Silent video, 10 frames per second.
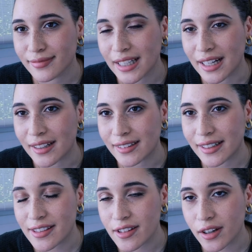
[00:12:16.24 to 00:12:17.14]
Yeah,
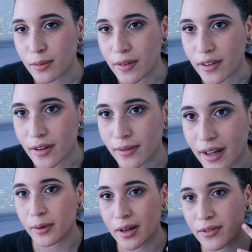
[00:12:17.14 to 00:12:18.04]
it's a good one though.
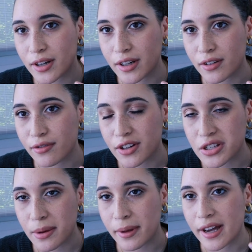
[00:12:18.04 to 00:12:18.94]
Whenever you
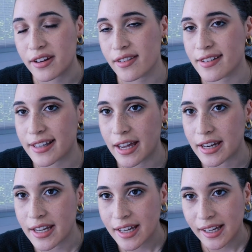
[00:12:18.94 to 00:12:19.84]
first apply it to the
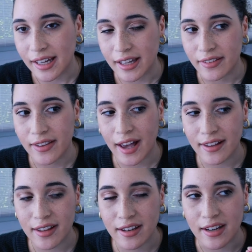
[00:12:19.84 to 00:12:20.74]
skin, it
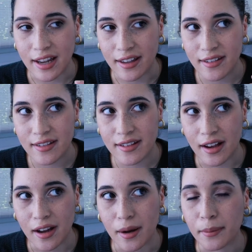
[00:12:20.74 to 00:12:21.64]
has a nice
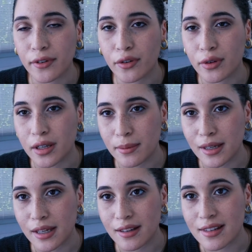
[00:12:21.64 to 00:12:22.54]
um,
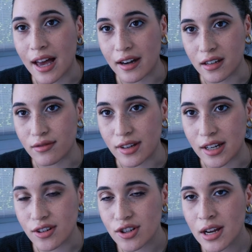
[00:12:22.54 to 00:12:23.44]
creamy, satiny
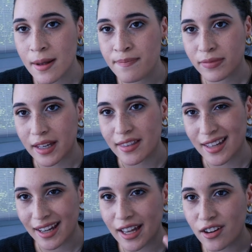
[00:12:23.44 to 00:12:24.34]
finish and
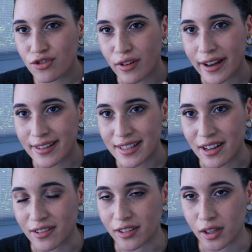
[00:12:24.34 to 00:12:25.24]
then it kind of dries
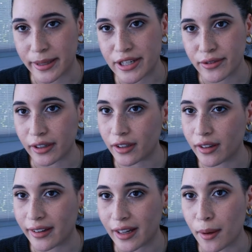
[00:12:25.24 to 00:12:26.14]
down a little bit to a,
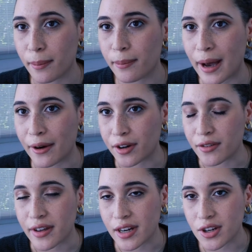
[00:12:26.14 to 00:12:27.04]
like a powder
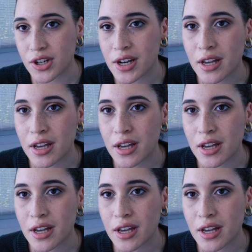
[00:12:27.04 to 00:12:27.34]
finish,